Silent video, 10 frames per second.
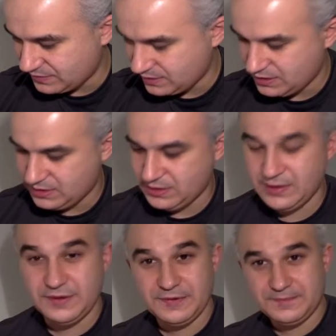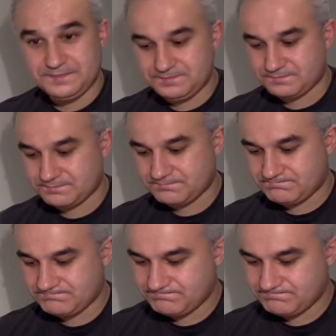[no speech]